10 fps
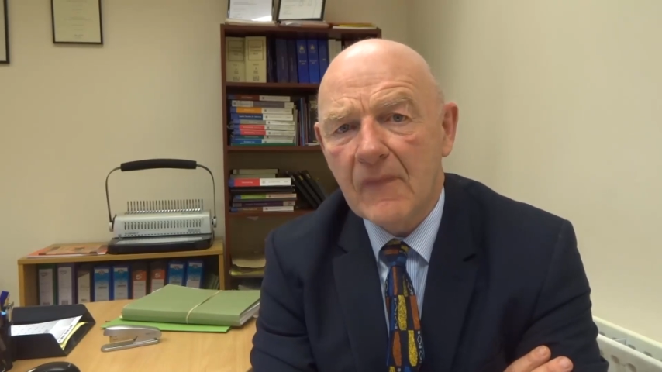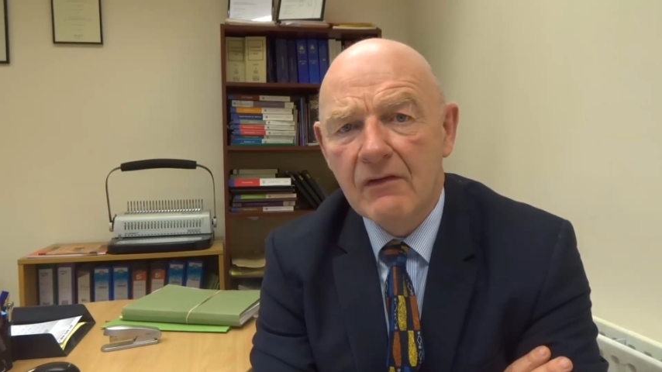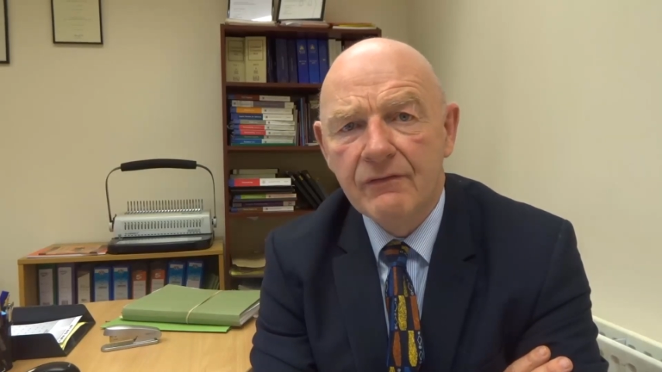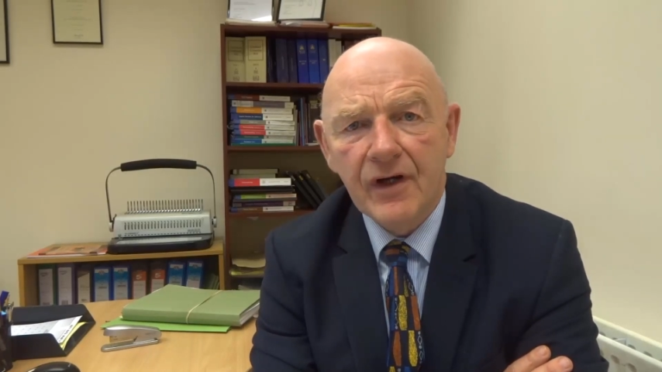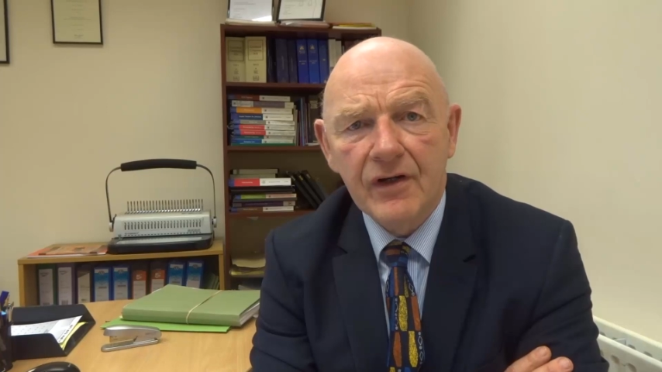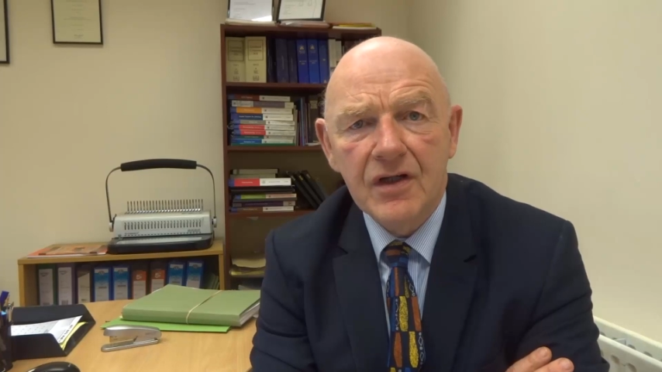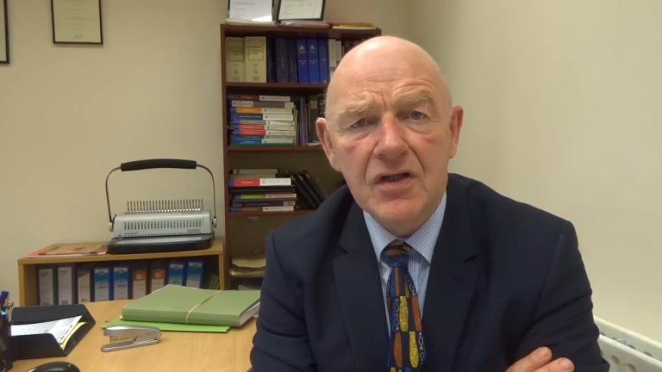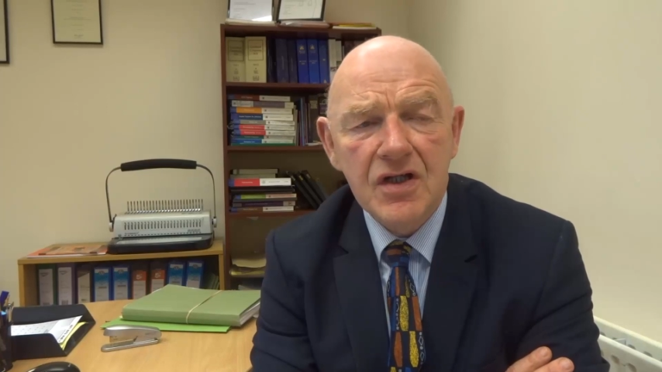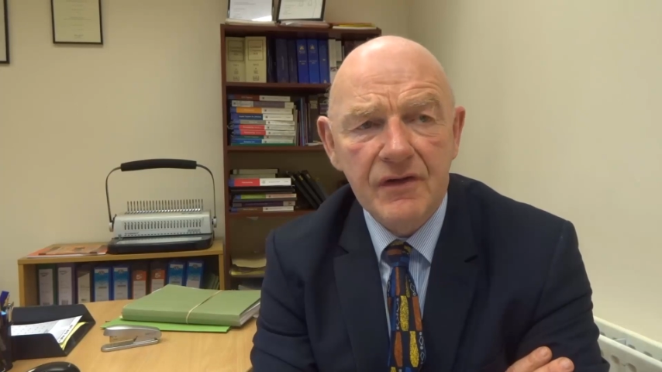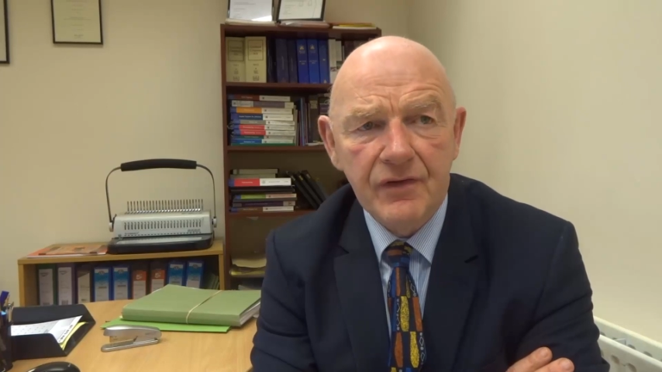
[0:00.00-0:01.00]
very
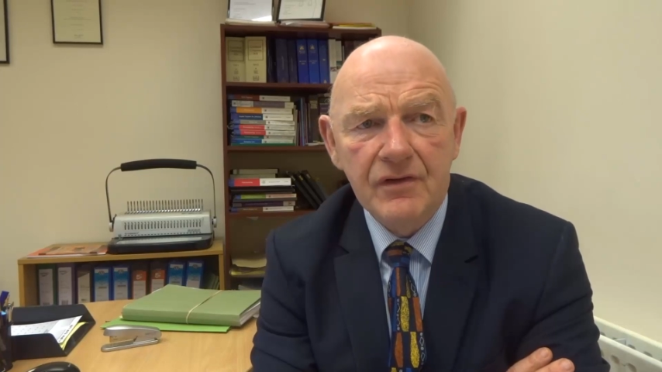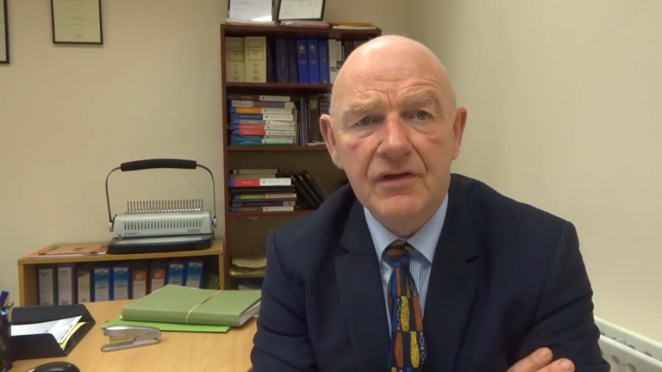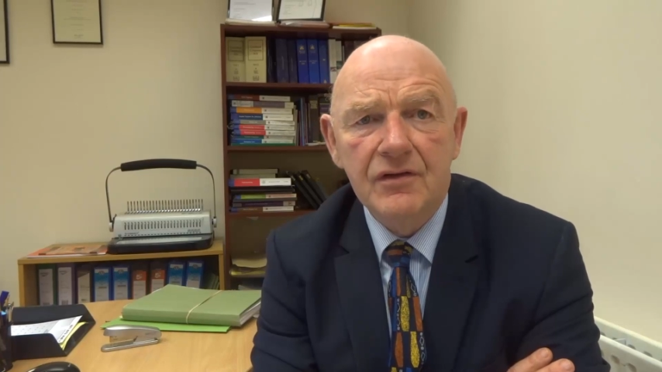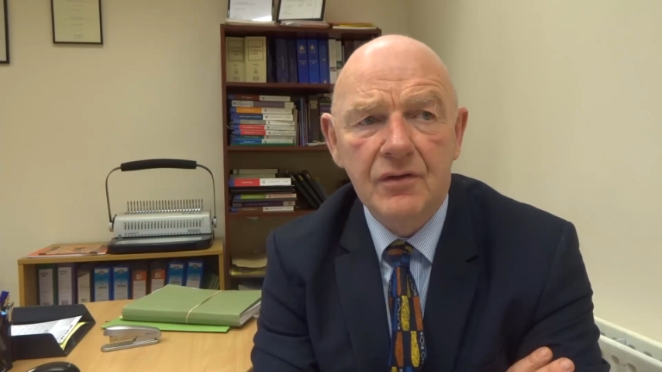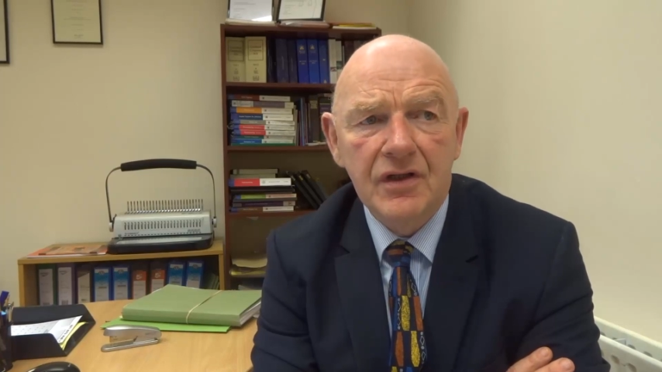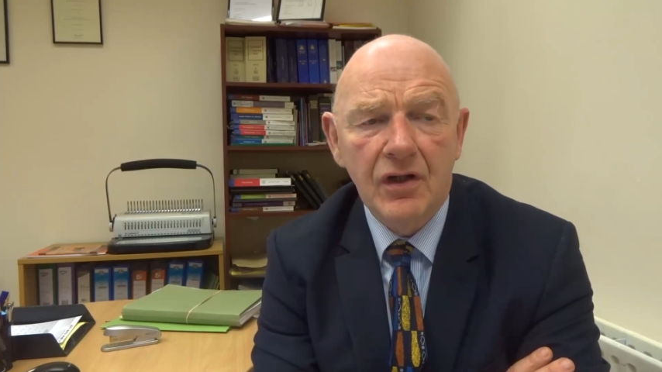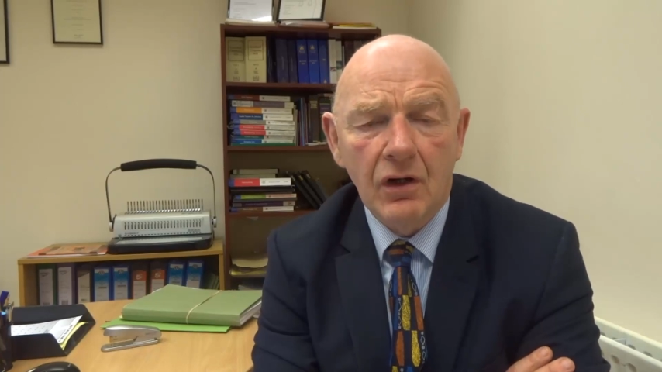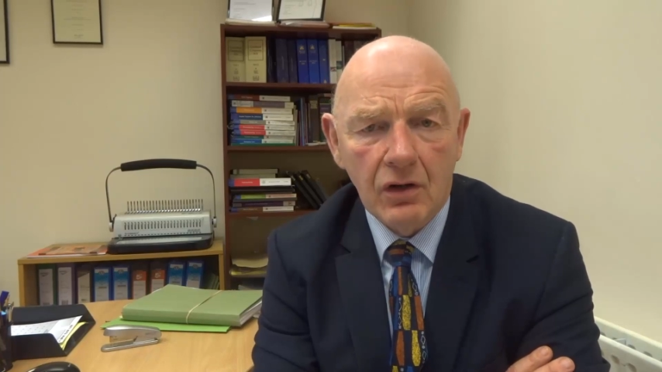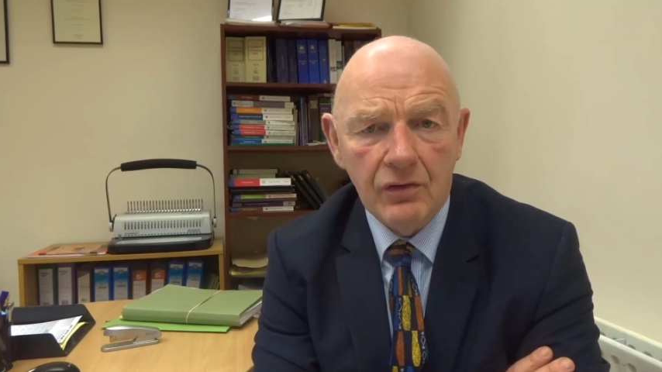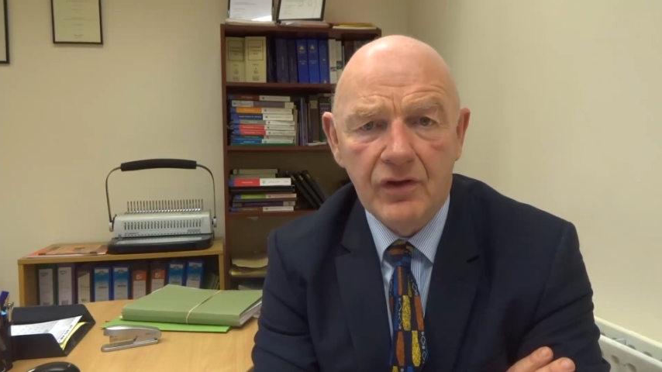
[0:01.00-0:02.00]
different to the
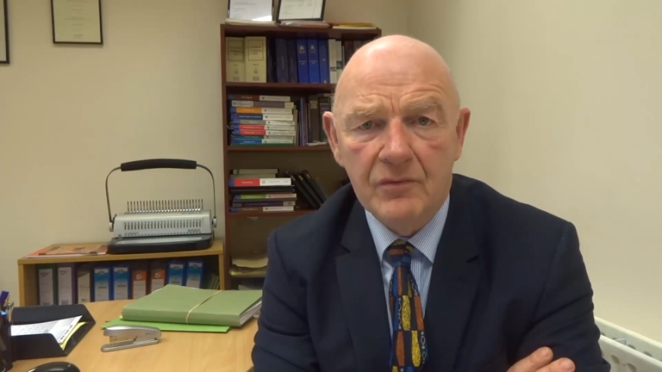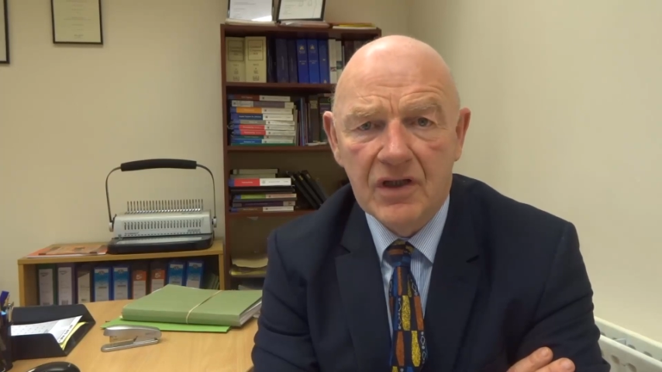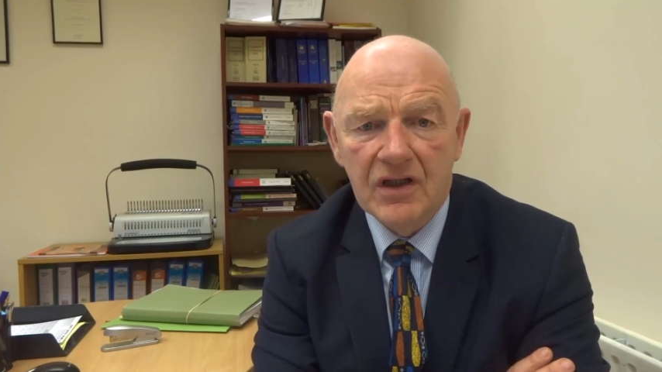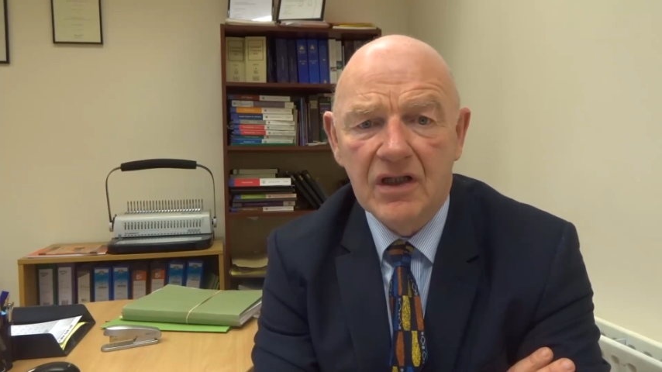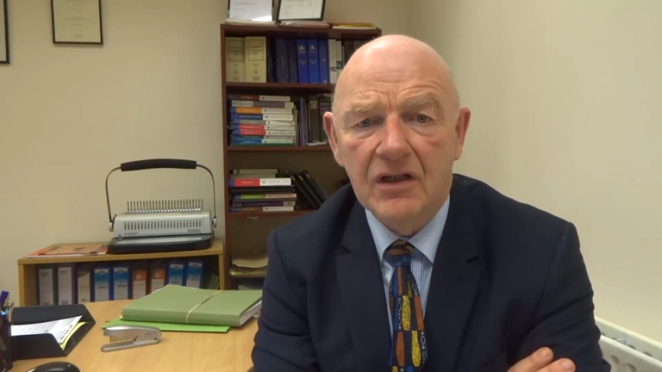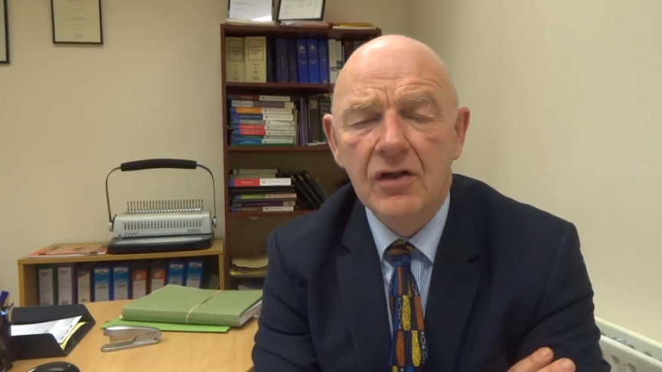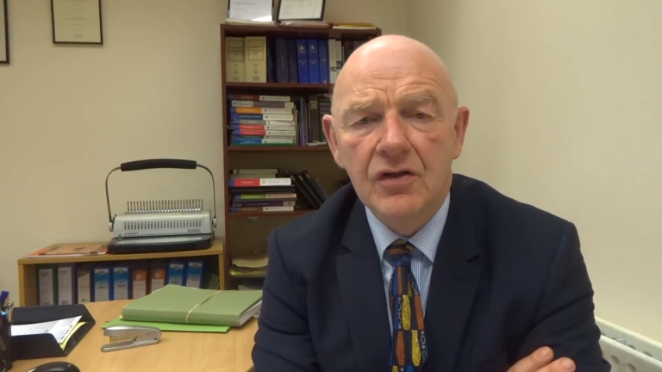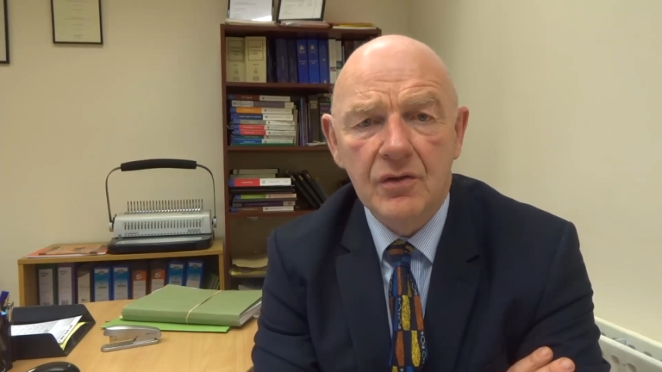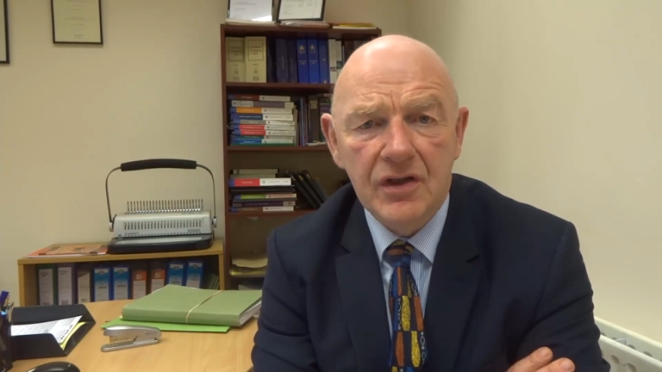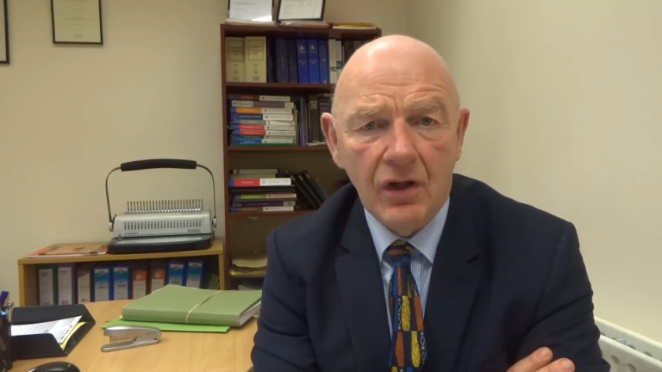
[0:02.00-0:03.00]
ordinary meaning,
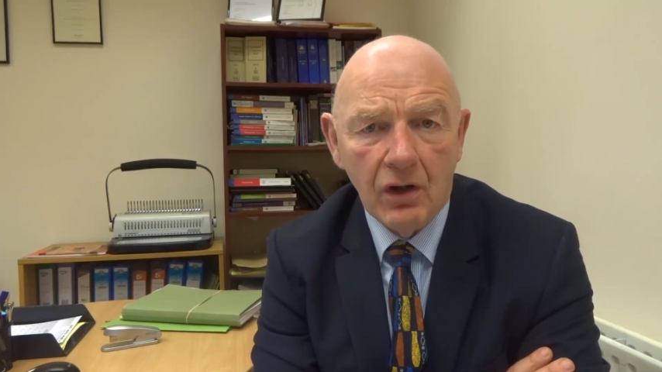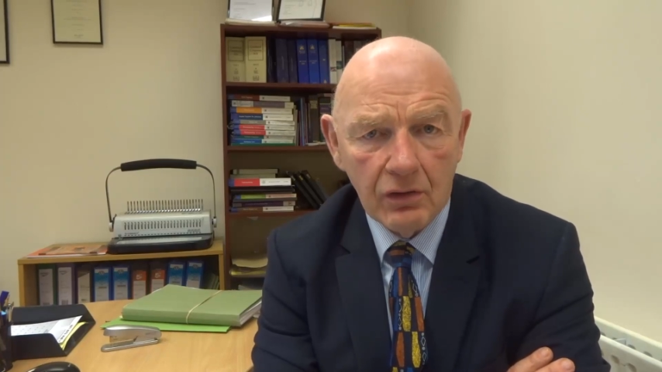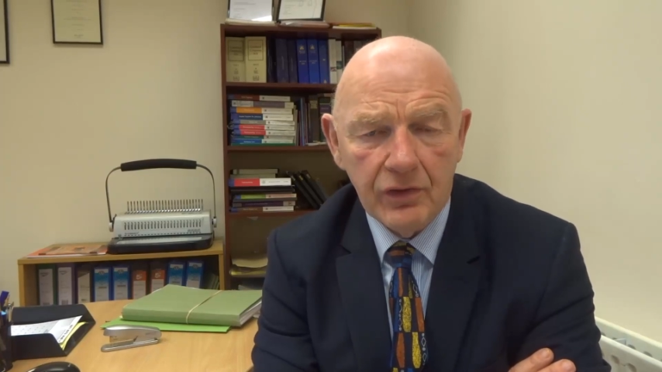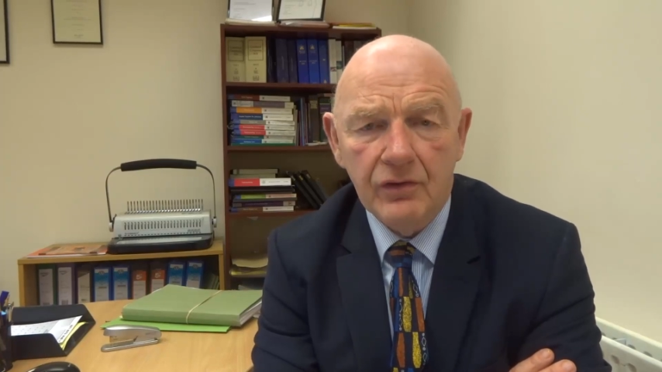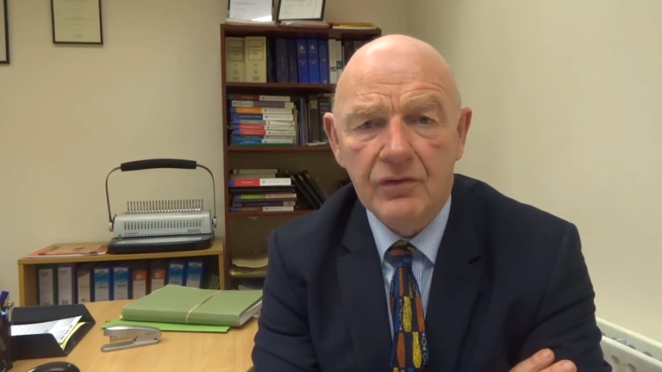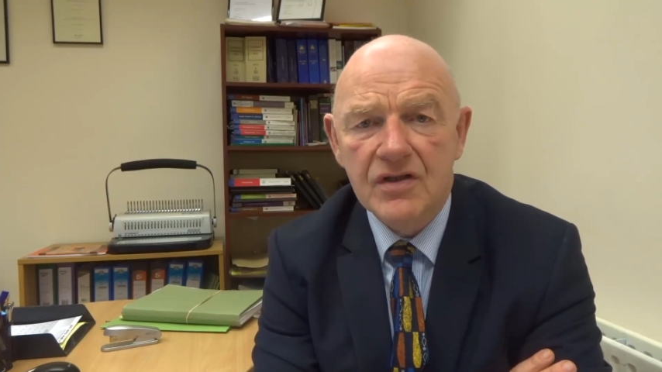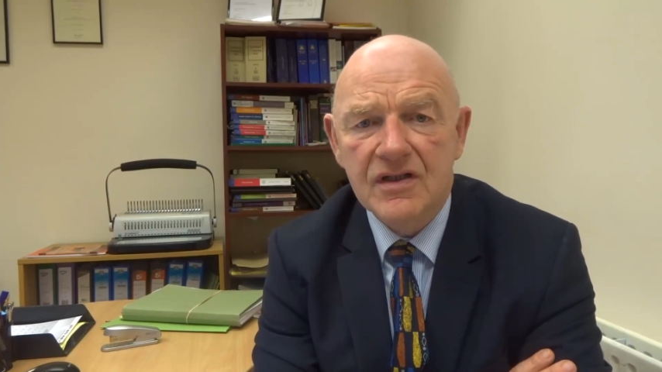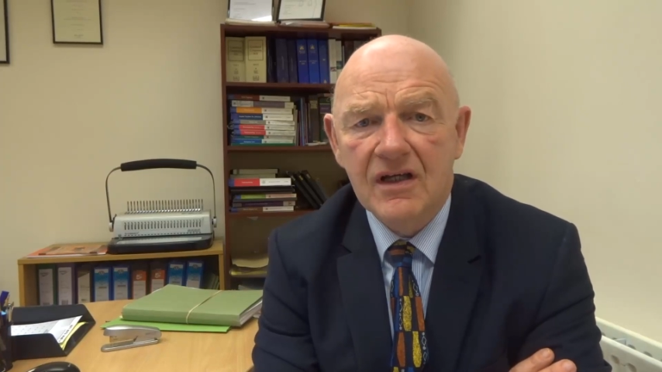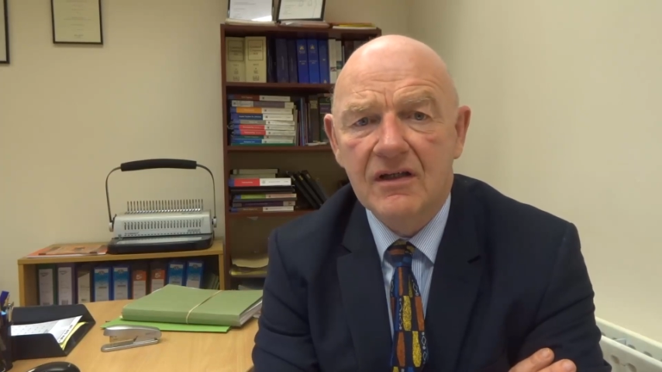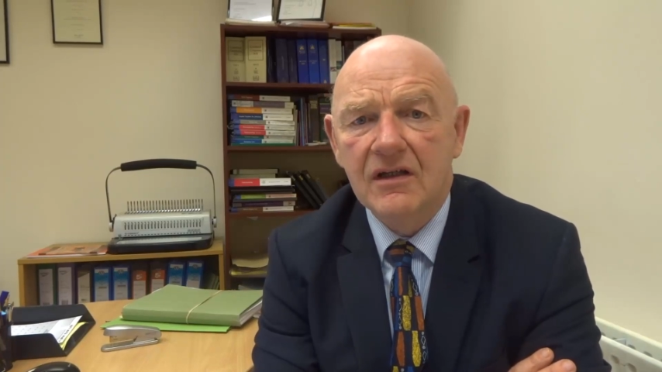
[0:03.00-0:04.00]
to the ordinary
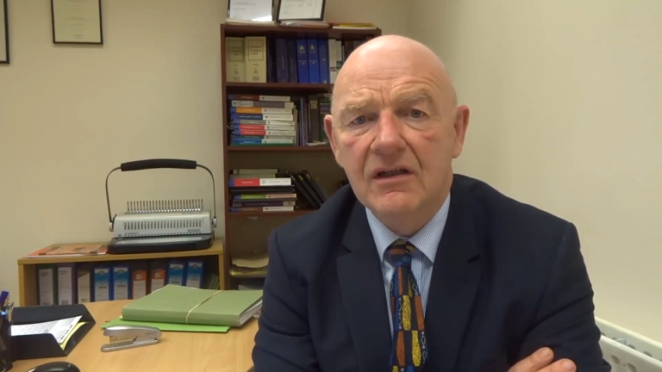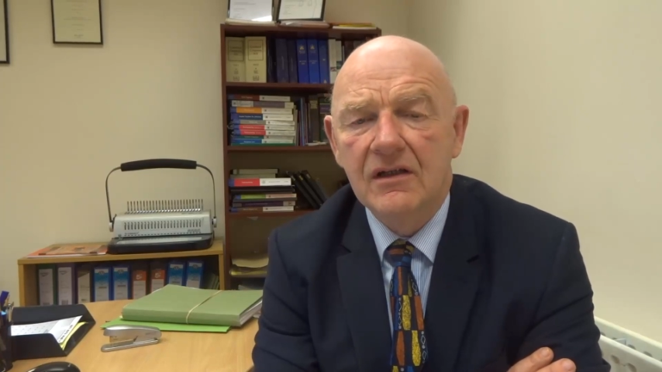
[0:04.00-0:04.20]
understanding.